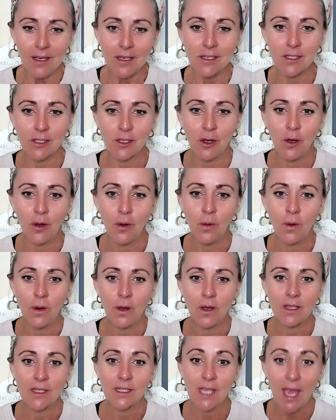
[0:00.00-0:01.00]

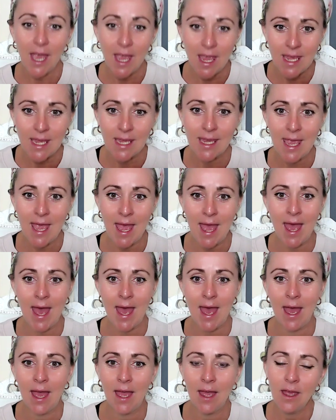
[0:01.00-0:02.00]
So take
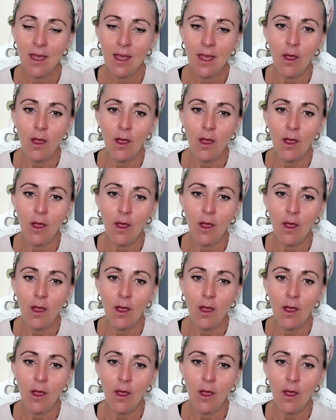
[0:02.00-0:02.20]
care,